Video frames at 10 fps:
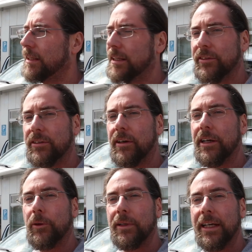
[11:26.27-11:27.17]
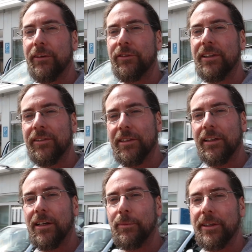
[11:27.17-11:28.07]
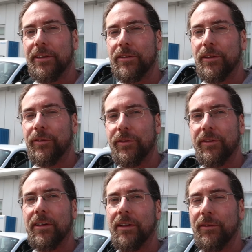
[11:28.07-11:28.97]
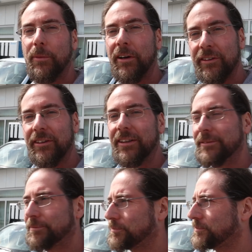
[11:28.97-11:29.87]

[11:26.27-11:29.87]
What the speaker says: Then I saw I only have 6 kilometers of margin.